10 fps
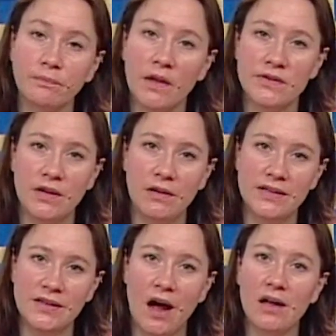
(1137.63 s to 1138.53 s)
So let's
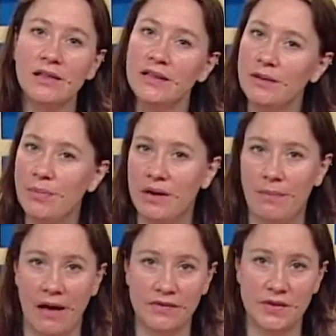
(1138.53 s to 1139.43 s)
talk a little bit
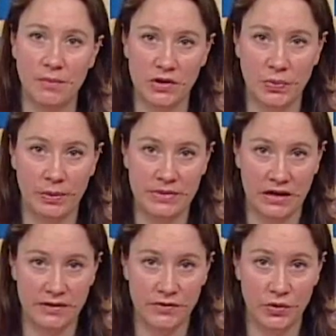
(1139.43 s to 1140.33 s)
about some multiple
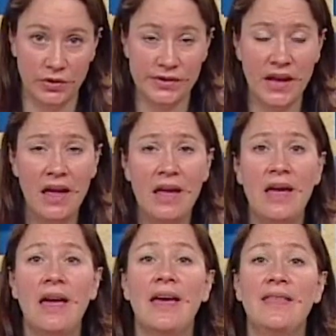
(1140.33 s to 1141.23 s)
objective tools.
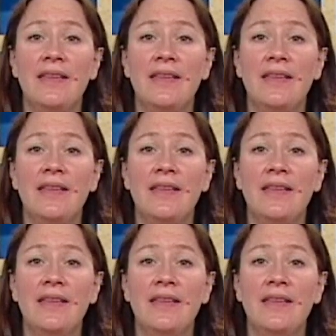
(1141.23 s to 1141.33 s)
And